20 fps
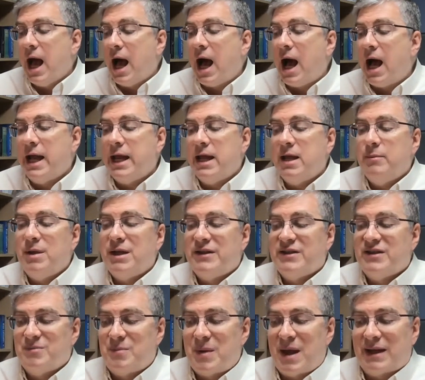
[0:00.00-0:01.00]
I am
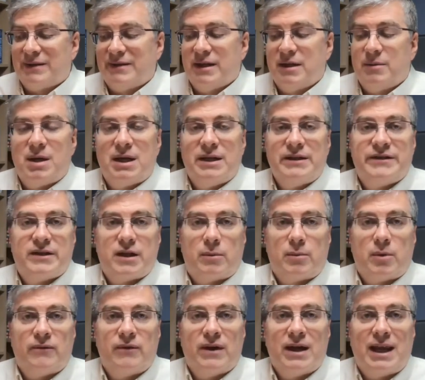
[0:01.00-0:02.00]
expecting my
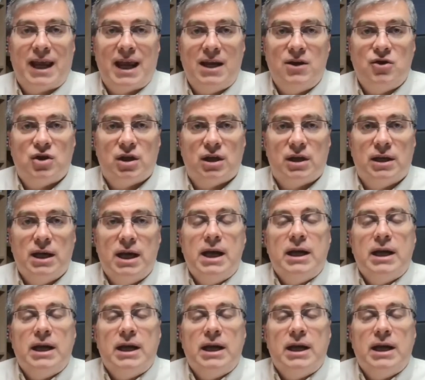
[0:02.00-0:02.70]
summer vacation.